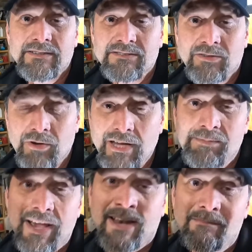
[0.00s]
So keep
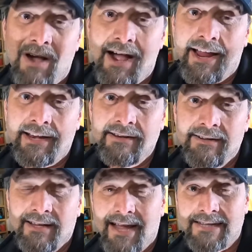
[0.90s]
that in mind
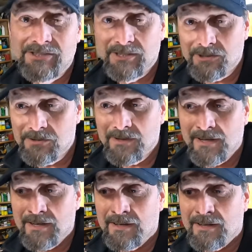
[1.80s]
as you
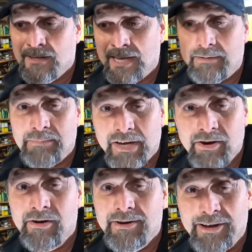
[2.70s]
get
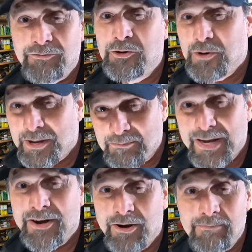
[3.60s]
bigger. If you get
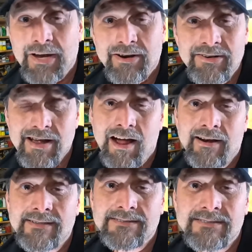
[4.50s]
bigger and bigger
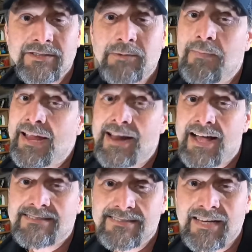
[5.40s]
tires, you may
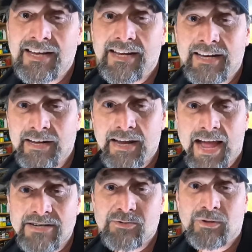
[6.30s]
not see any
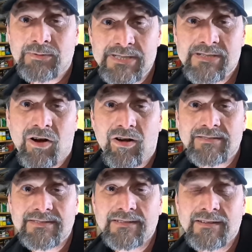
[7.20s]
actual
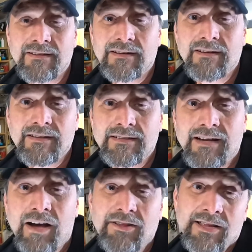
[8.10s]
result
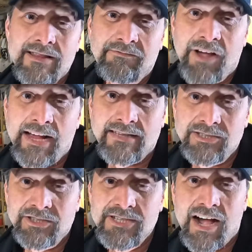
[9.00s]
other than the fact
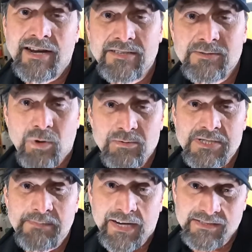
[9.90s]
that your tires won't
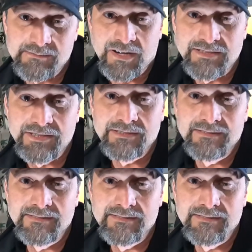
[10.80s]
spin as much.